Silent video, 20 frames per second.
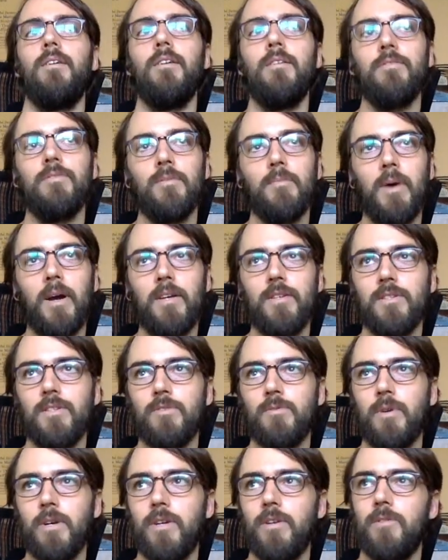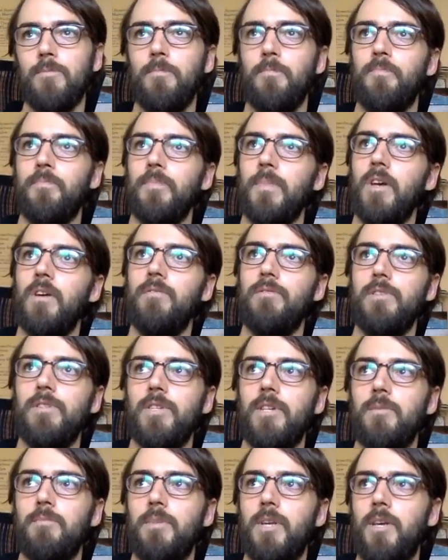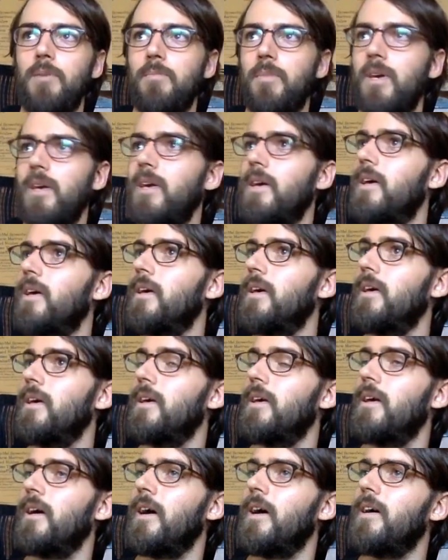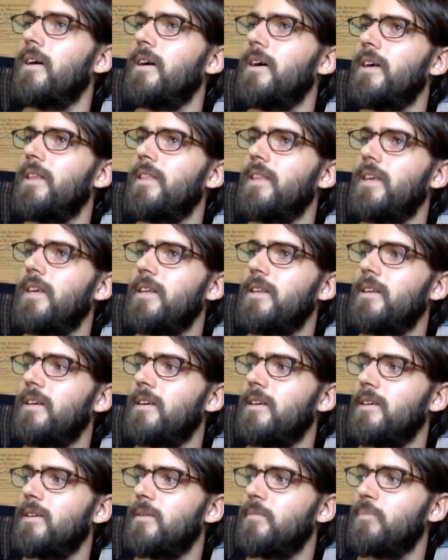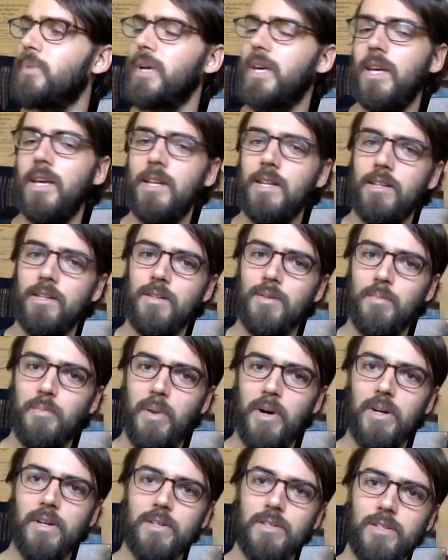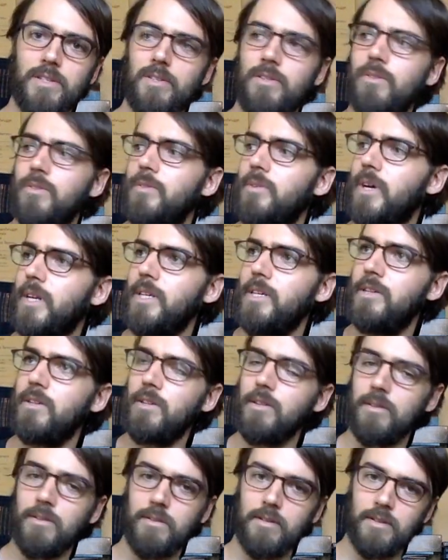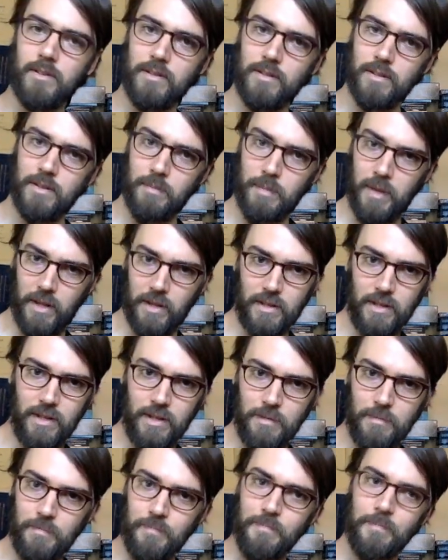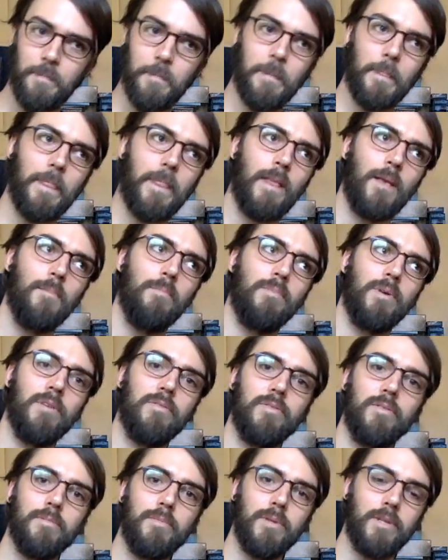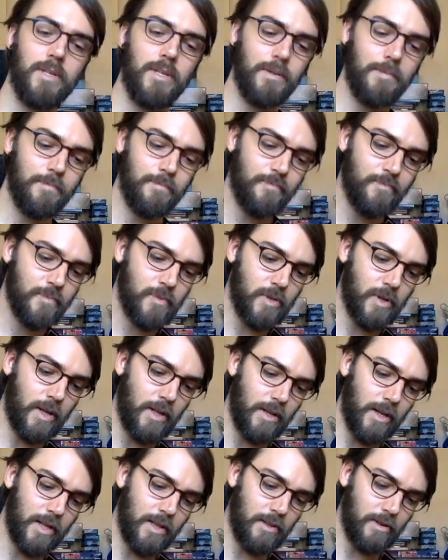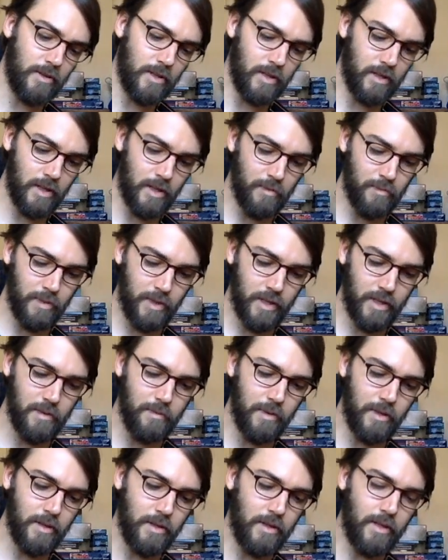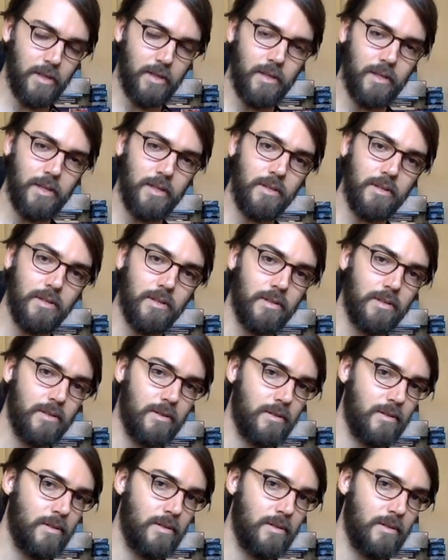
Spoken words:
from Miles's record of the same name. And then breaking it into parts. So I need to learn the melody, preferably. So I had learned and played the melody here